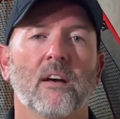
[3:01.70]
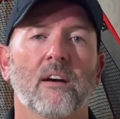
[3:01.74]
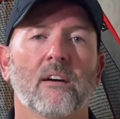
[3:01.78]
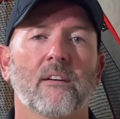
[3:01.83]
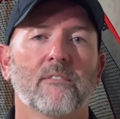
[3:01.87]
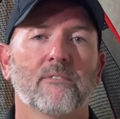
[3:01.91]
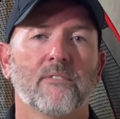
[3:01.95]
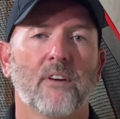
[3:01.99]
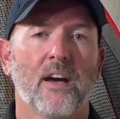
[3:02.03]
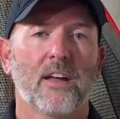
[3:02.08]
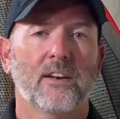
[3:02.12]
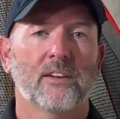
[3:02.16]

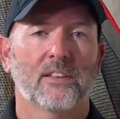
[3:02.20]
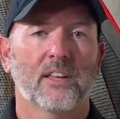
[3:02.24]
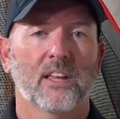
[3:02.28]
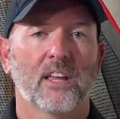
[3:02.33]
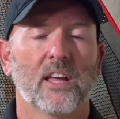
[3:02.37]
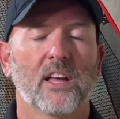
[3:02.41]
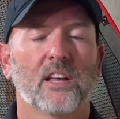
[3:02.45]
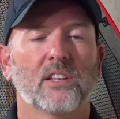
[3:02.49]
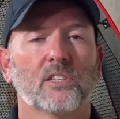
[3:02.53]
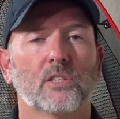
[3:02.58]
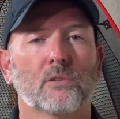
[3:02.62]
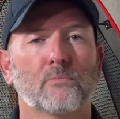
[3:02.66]
Finally,
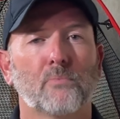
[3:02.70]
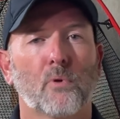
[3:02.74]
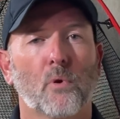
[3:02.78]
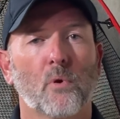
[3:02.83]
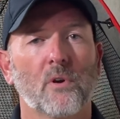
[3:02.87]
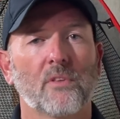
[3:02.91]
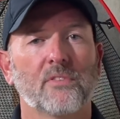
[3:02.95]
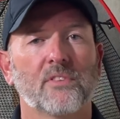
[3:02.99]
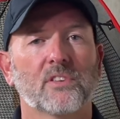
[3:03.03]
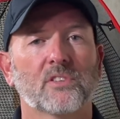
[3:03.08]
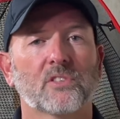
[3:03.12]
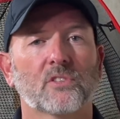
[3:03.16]
in support
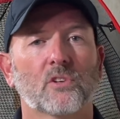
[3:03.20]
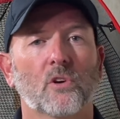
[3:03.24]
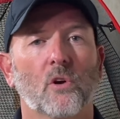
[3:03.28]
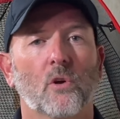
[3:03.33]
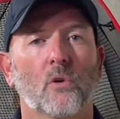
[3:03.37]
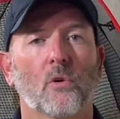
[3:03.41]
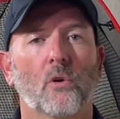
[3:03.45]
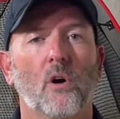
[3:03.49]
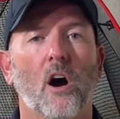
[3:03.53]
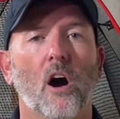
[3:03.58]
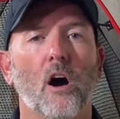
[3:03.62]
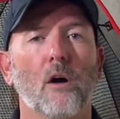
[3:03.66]
of this
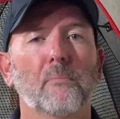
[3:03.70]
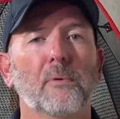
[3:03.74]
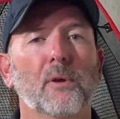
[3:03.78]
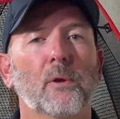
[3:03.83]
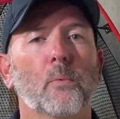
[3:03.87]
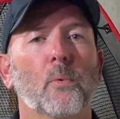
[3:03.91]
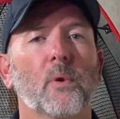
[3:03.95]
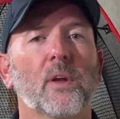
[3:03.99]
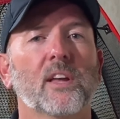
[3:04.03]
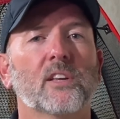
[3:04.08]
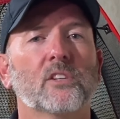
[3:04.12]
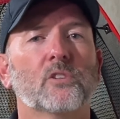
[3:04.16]
goal, I'll be
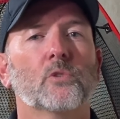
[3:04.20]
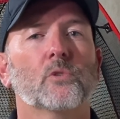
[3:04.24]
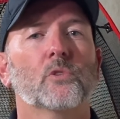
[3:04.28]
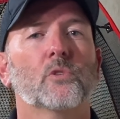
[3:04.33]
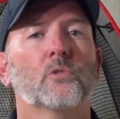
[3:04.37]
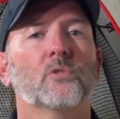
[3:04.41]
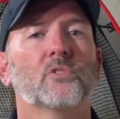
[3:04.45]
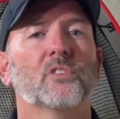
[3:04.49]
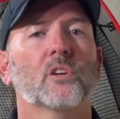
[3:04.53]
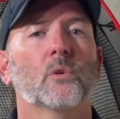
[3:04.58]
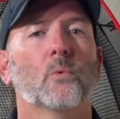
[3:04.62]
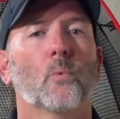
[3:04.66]

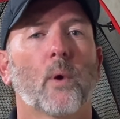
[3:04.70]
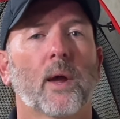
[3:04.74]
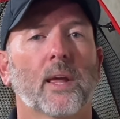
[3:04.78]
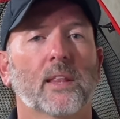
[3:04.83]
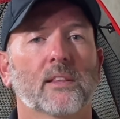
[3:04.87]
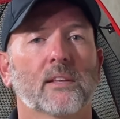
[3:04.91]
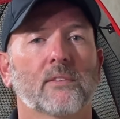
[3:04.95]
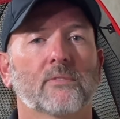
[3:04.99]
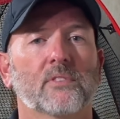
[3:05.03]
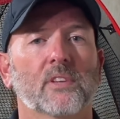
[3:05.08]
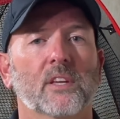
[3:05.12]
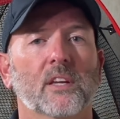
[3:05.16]
reintroducing
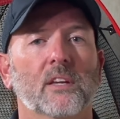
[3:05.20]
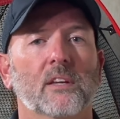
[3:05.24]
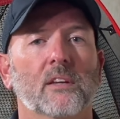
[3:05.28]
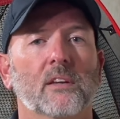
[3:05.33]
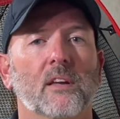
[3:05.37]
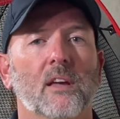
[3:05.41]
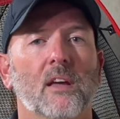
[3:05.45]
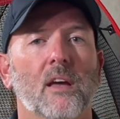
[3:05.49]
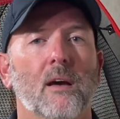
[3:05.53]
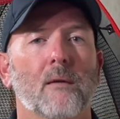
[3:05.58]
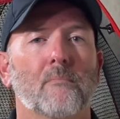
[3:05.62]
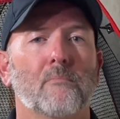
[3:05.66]
weightlifting.
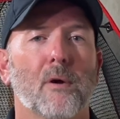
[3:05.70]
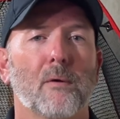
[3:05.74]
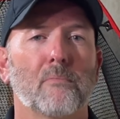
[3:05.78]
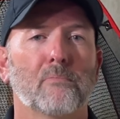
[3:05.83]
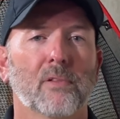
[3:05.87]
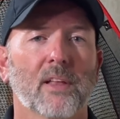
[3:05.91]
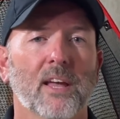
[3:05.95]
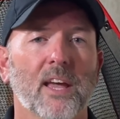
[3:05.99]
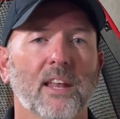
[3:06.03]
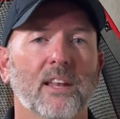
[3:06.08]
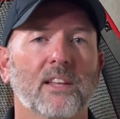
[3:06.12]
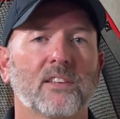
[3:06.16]
My
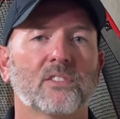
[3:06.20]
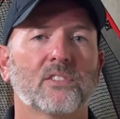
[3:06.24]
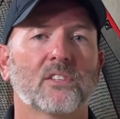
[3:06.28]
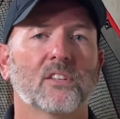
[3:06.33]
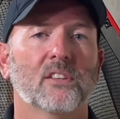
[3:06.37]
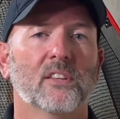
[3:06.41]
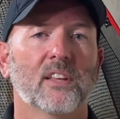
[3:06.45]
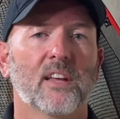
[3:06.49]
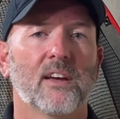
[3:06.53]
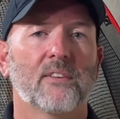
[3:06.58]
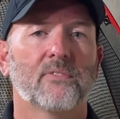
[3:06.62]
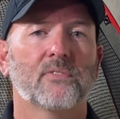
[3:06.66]
plan is to
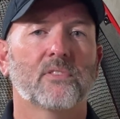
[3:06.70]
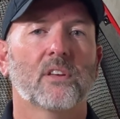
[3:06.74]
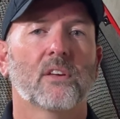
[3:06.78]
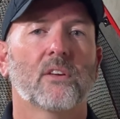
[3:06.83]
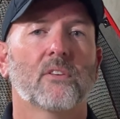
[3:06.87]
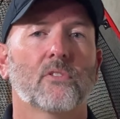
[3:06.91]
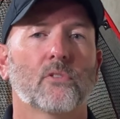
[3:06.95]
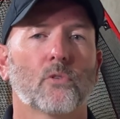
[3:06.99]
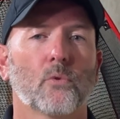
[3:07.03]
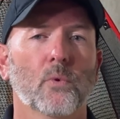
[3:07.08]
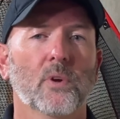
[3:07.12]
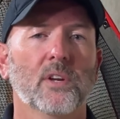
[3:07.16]
lift
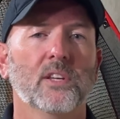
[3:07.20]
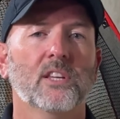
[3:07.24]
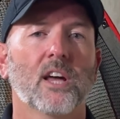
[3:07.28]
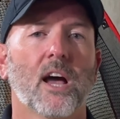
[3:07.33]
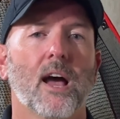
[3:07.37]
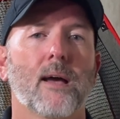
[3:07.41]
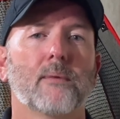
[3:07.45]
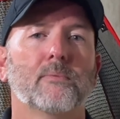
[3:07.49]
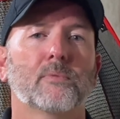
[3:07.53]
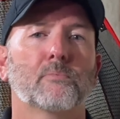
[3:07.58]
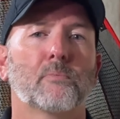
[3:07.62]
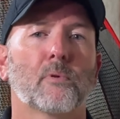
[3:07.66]
3
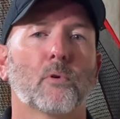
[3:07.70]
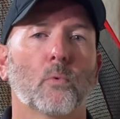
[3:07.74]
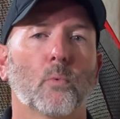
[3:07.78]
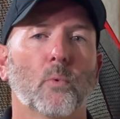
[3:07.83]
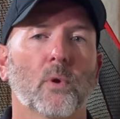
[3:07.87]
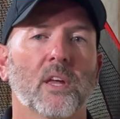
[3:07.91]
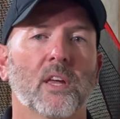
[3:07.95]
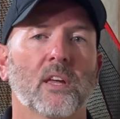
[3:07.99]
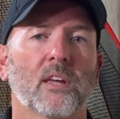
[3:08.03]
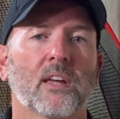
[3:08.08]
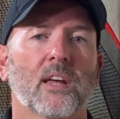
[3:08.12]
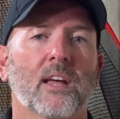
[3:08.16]
times per
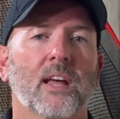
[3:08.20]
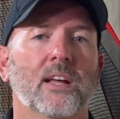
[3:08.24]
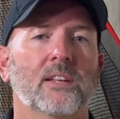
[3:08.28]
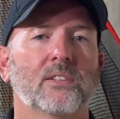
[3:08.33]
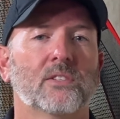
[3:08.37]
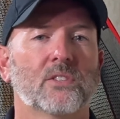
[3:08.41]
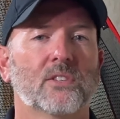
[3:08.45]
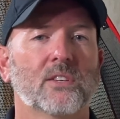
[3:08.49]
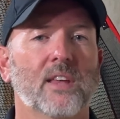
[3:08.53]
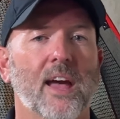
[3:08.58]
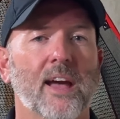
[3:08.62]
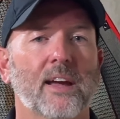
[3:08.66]
week and
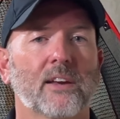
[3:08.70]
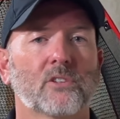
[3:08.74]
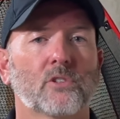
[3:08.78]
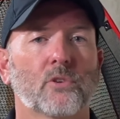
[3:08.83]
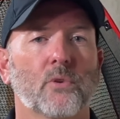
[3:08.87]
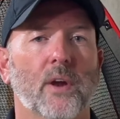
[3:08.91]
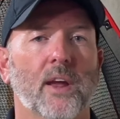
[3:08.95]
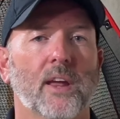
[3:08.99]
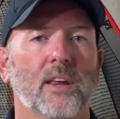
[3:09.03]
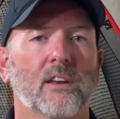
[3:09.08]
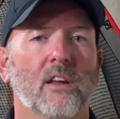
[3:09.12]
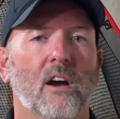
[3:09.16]
stack
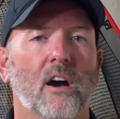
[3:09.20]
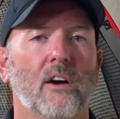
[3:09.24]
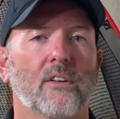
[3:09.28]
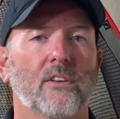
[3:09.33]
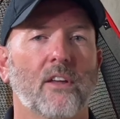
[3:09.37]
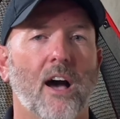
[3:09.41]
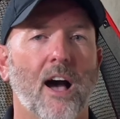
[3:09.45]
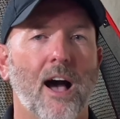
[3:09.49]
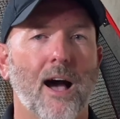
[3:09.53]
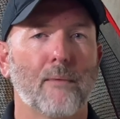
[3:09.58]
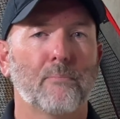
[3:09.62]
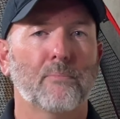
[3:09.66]
train on
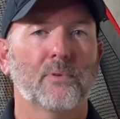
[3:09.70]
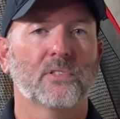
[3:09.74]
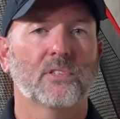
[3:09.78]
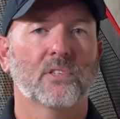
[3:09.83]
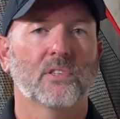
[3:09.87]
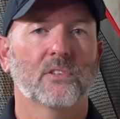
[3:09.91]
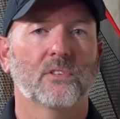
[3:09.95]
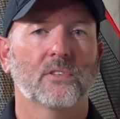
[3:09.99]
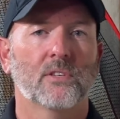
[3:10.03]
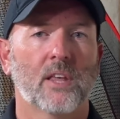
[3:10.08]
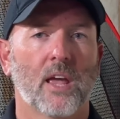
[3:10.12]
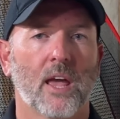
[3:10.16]

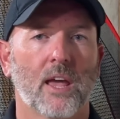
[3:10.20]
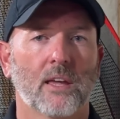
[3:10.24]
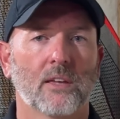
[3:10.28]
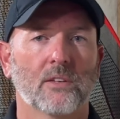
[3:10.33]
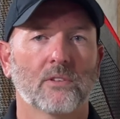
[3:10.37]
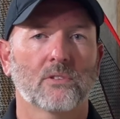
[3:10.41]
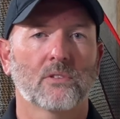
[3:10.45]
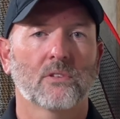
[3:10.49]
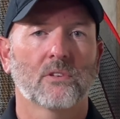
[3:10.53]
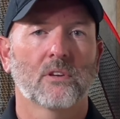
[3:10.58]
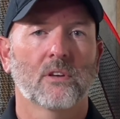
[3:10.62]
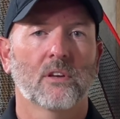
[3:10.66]
opposite
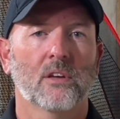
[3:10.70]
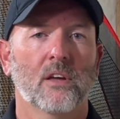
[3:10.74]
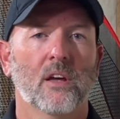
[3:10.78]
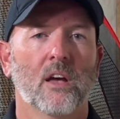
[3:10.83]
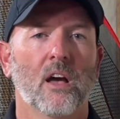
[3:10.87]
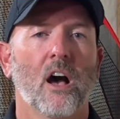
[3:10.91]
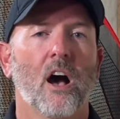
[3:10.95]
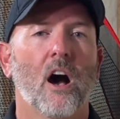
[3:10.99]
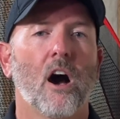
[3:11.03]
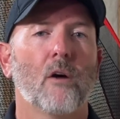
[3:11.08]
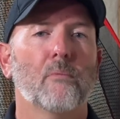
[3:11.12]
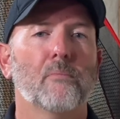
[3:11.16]
days.
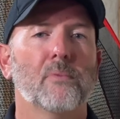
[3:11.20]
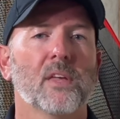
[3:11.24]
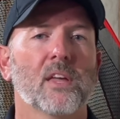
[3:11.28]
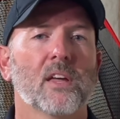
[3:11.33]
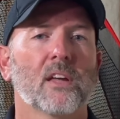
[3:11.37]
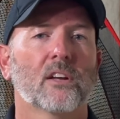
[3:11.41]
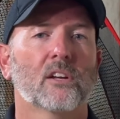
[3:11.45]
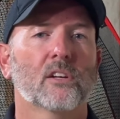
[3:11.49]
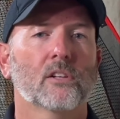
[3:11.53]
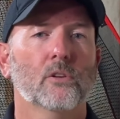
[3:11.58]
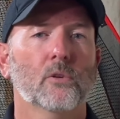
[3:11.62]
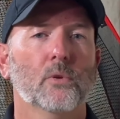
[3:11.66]
I'll be
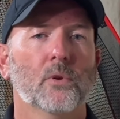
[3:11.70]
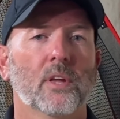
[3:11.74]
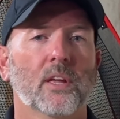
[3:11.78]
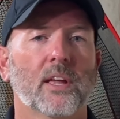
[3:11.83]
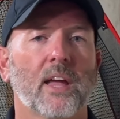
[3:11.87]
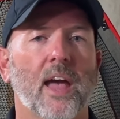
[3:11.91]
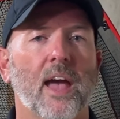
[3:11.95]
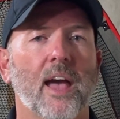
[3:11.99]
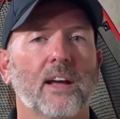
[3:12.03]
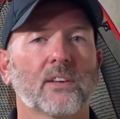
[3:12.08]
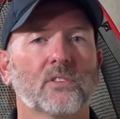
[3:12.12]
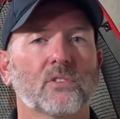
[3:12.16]

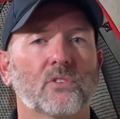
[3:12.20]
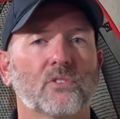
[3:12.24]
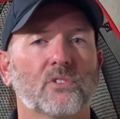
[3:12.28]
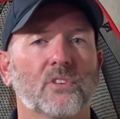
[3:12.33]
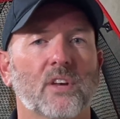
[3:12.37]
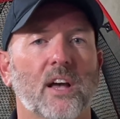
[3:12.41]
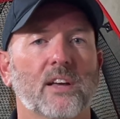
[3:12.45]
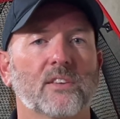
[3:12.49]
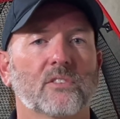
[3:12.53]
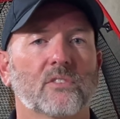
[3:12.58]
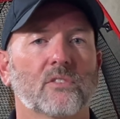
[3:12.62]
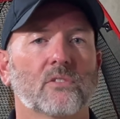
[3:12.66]
including
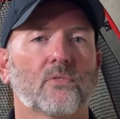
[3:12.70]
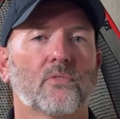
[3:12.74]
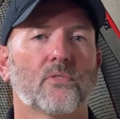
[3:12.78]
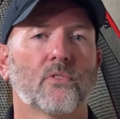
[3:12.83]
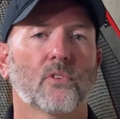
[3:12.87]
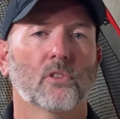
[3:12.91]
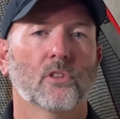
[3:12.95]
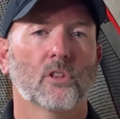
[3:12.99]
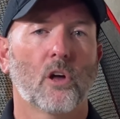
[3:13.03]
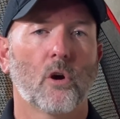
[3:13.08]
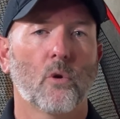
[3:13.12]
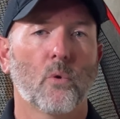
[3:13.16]
exercises for
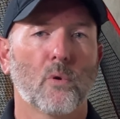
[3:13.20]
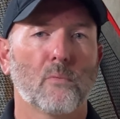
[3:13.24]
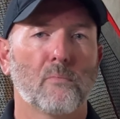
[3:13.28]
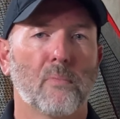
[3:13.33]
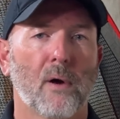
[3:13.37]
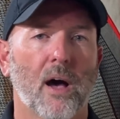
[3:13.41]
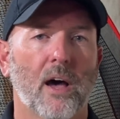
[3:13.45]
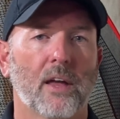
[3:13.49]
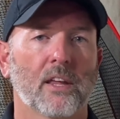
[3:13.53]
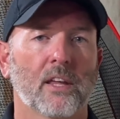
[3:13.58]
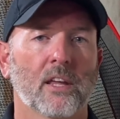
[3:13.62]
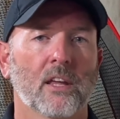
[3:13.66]
lower
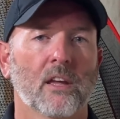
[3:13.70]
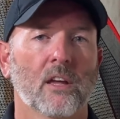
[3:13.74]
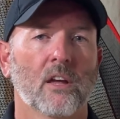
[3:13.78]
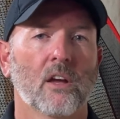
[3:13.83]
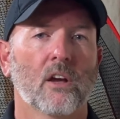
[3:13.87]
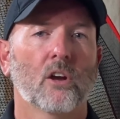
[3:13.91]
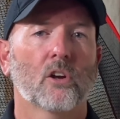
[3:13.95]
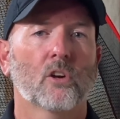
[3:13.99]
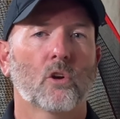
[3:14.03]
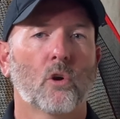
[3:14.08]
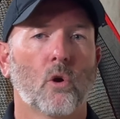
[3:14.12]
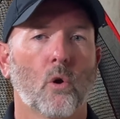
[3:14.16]
body,
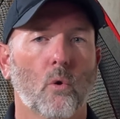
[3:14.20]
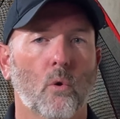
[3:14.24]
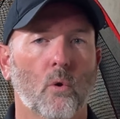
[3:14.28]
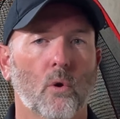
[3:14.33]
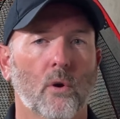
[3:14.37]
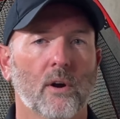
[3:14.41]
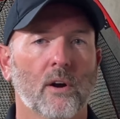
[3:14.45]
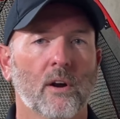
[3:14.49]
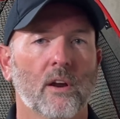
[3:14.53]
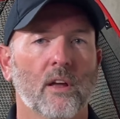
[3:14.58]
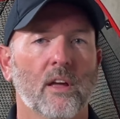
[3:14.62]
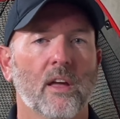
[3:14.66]

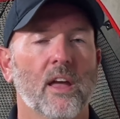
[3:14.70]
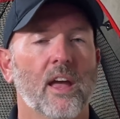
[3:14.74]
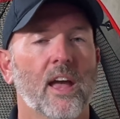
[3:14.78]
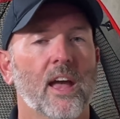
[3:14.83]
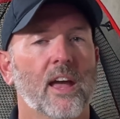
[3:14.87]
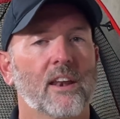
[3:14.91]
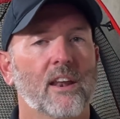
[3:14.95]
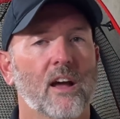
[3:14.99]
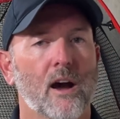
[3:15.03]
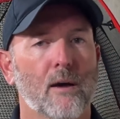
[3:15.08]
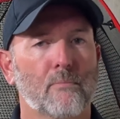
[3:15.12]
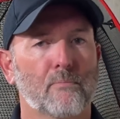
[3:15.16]
core,
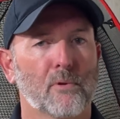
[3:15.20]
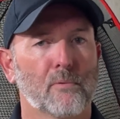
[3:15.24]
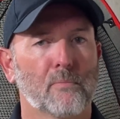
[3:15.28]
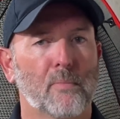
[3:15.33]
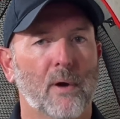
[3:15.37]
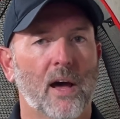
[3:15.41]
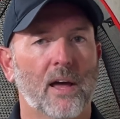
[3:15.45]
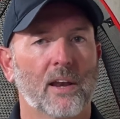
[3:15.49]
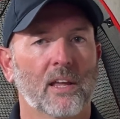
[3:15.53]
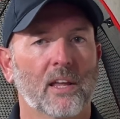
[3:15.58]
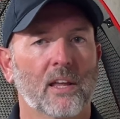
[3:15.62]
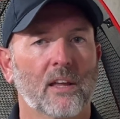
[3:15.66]
and upper
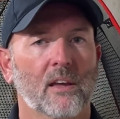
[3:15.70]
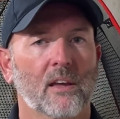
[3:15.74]
body.